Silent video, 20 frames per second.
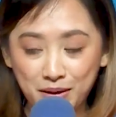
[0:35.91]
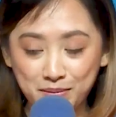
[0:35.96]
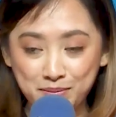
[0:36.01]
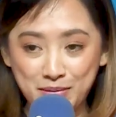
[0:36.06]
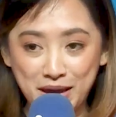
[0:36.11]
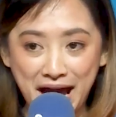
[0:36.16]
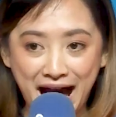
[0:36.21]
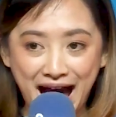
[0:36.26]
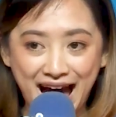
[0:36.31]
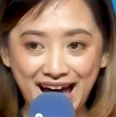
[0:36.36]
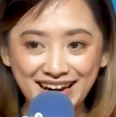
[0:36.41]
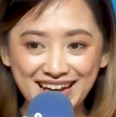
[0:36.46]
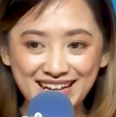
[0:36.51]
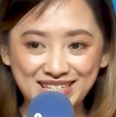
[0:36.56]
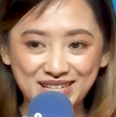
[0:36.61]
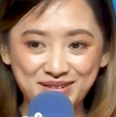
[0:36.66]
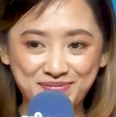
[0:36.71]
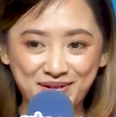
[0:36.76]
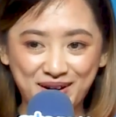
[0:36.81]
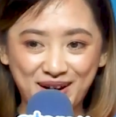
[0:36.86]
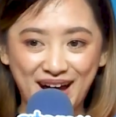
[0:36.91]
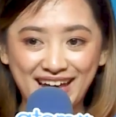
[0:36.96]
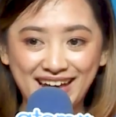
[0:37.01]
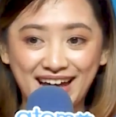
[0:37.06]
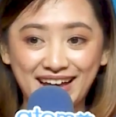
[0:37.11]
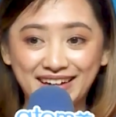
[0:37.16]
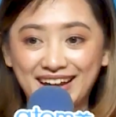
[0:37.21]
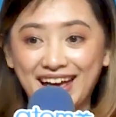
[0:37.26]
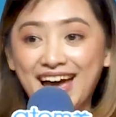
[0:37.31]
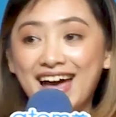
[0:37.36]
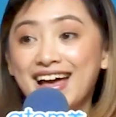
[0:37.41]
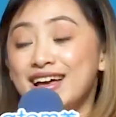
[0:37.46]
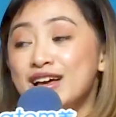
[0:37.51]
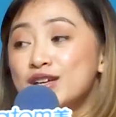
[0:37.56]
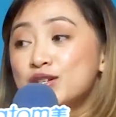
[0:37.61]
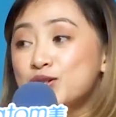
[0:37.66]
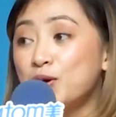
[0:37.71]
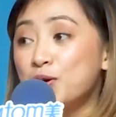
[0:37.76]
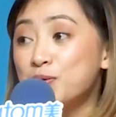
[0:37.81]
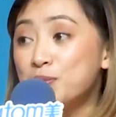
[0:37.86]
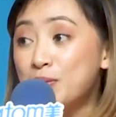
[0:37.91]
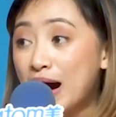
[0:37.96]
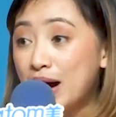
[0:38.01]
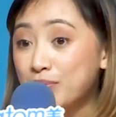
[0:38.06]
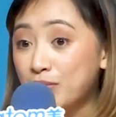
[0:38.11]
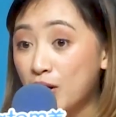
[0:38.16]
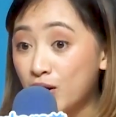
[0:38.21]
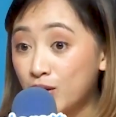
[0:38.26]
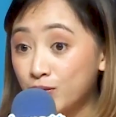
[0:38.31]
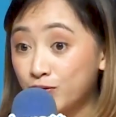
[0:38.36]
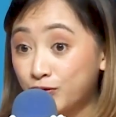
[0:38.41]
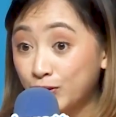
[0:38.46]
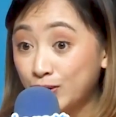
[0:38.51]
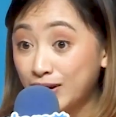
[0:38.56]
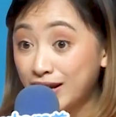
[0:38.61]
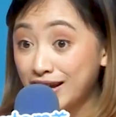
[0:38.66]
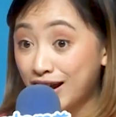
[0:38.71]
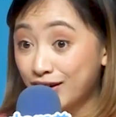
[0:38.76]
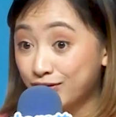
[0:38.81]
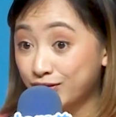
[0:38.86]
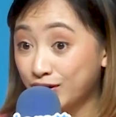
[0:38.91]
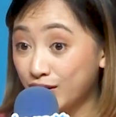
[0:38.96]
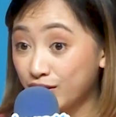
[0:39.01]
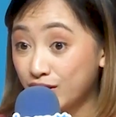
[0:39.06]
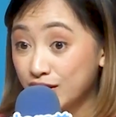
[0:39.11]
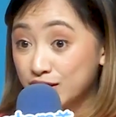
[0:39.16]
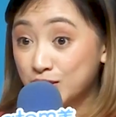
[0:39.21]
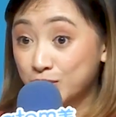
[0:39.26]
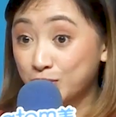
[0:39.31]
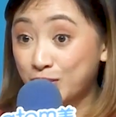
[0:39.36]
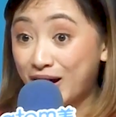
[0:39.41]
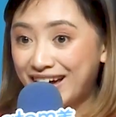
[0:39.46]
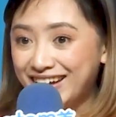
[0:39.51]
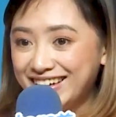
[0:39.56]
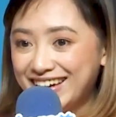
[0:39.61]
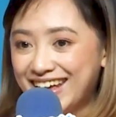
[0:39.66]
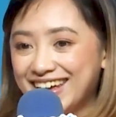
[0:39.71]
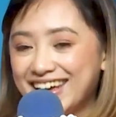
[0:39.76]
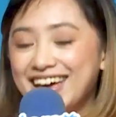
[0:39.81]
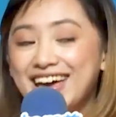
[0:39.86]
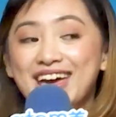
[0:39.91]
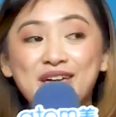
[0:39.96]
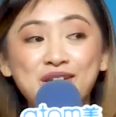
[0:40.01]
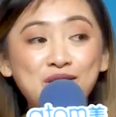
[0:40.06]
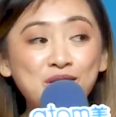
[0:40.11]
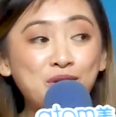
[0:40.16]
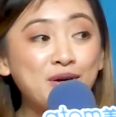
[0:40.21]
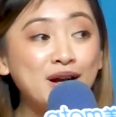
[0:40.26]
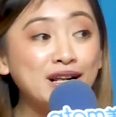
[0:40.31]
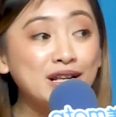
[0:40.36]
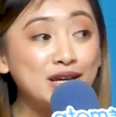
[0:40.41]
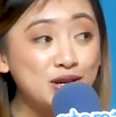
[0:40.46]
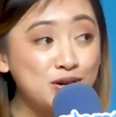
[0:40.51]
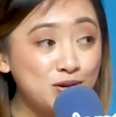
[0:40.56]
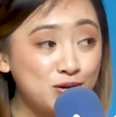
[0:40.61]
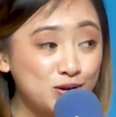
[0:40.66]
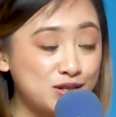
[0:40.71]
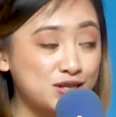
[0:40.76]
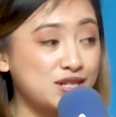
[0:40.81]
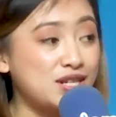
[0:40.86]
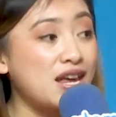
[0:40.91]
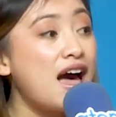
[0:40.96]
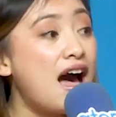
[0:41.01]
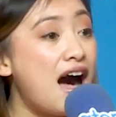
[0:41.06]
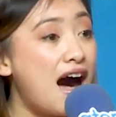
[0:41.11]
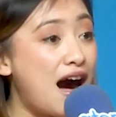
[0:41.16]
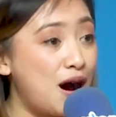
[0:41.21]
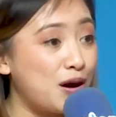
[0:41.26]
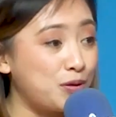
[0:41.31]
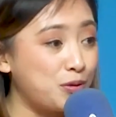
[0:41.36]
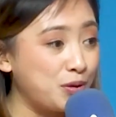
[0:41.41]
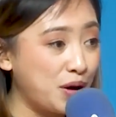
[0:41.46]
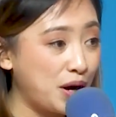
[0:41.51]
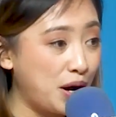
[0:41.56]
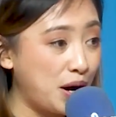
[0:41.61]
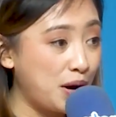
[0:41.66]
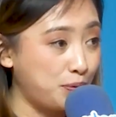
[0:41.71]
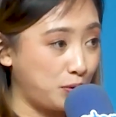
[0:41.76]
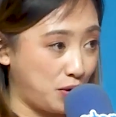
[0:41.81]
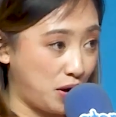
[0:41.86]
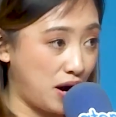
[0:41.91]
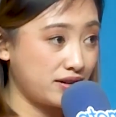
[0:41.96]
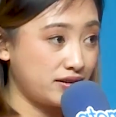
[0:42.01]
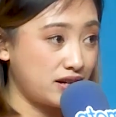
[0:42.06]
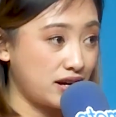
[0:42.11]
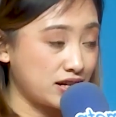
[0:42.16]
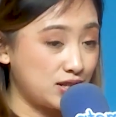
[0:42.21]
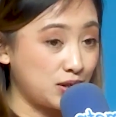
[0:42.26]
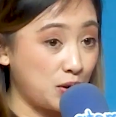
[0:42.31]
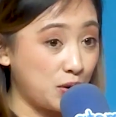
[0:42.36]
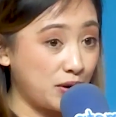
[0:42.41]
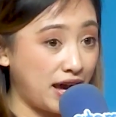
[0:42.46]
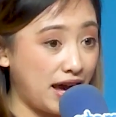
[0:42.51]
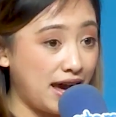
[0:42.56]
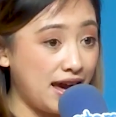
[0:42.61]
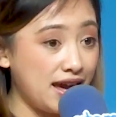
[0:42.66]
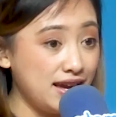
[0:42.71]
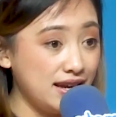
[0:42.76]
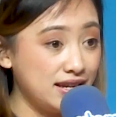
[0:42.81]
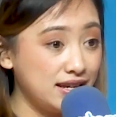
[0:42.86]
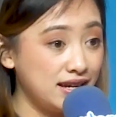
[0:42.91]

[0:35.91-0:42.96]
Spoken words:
Be honest po, ayan. So, ma'am, hopefully after this one, you will use our products, okay?